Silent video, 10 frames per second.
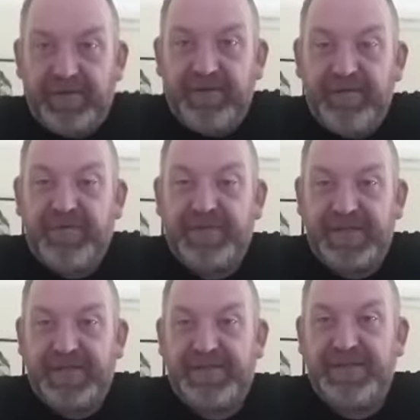for
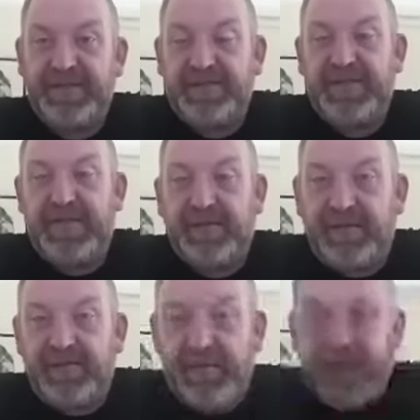citizens initiated
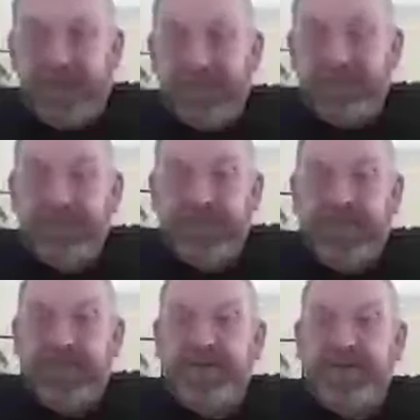referendum.
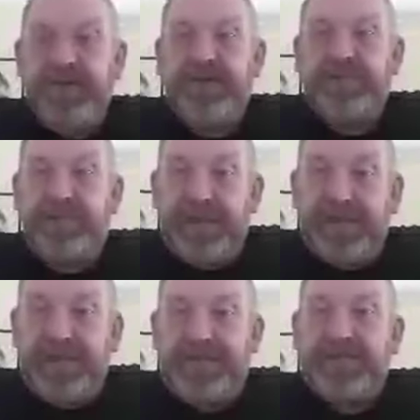So
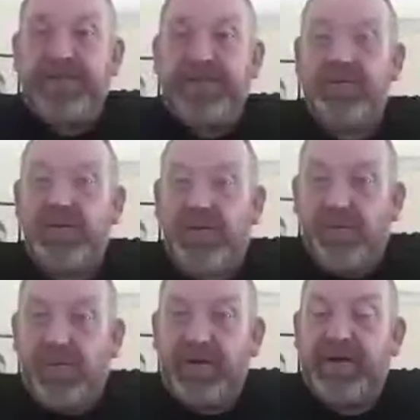please do your
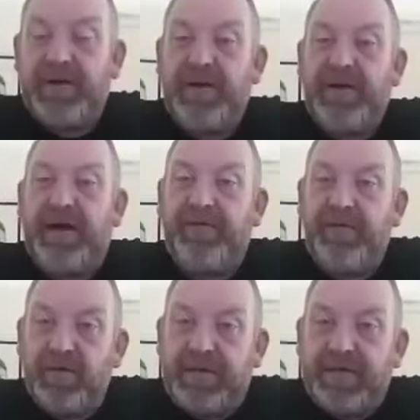homework, have a
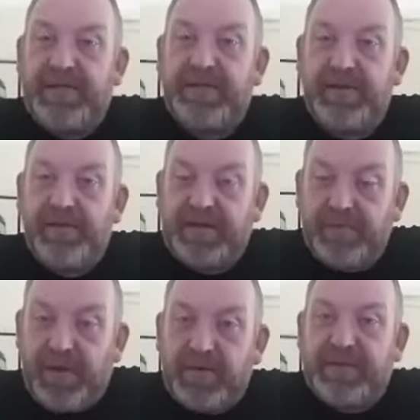look into direct
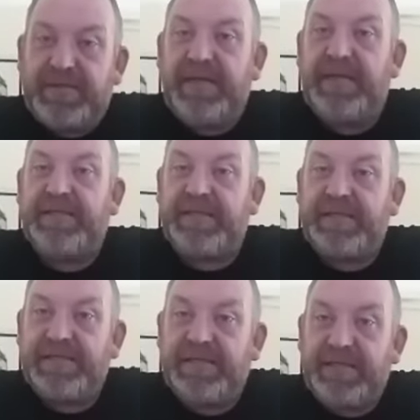democracy and
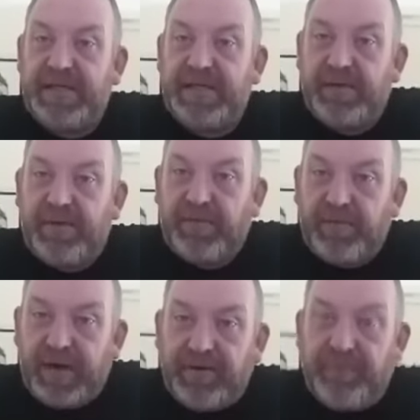citizens initiated
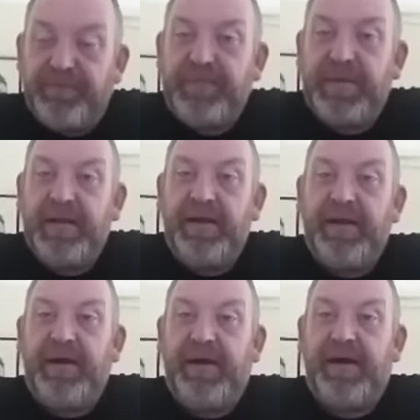referendum,
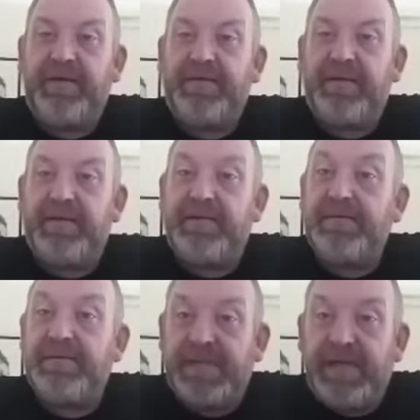and
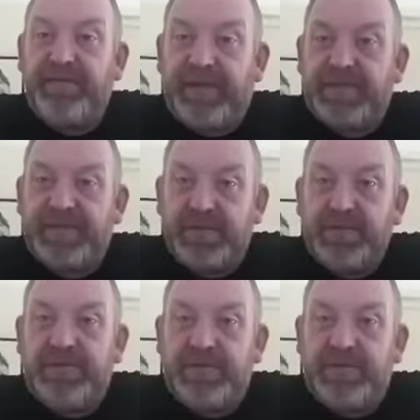see if that suits